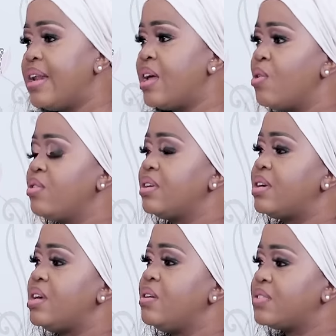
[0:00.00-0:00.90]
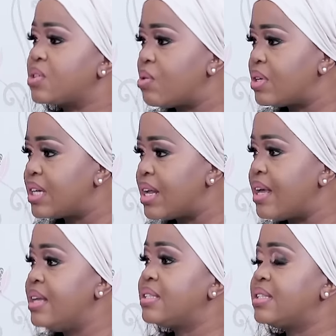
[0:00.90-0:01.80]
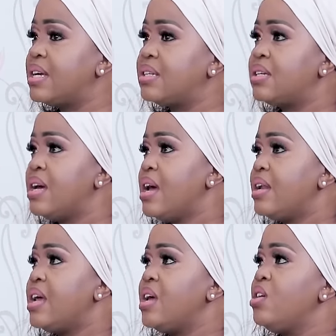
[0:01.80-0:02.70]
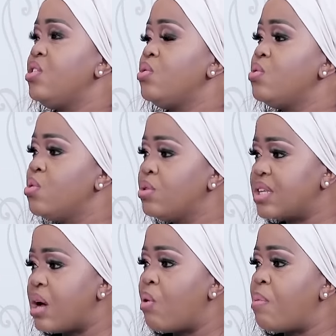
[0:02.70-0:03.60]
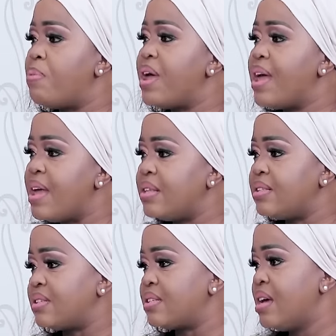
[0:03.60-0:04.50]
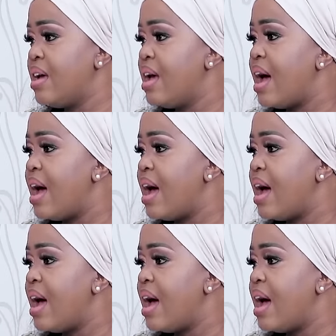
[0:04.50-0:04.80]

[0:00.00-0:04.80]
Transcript: 5 they don't give solution instead they use our pains